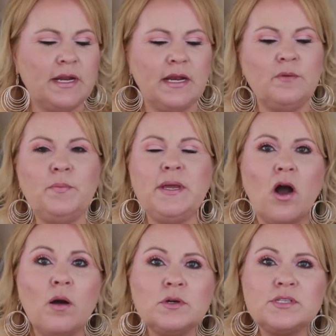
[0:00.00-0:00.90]
and it'd be
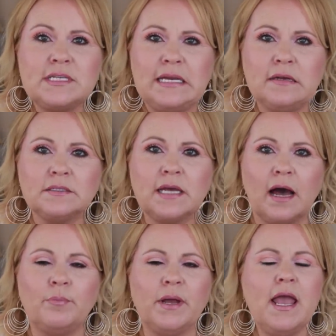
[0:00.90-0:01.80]
almost healed
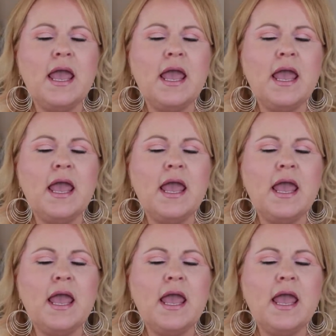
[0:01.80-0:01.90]
up.